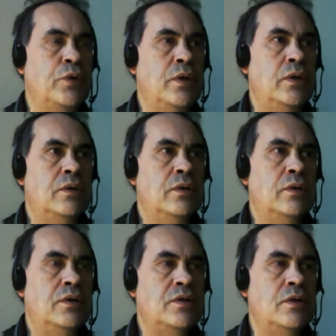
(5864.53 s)
There's
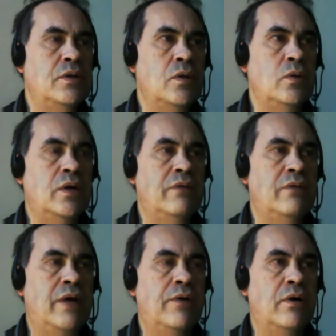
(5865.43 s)
there's an old kind of
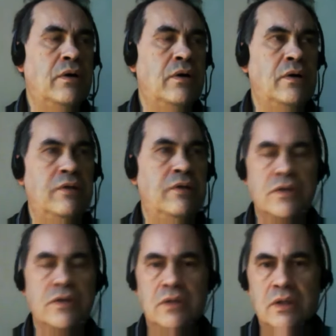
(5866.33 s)
hierarchical definition that
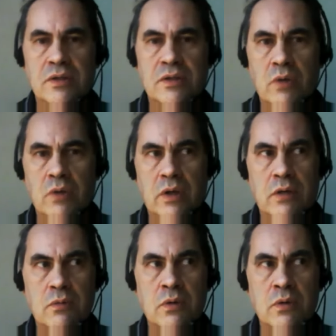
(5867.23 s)
doesn't work anymore.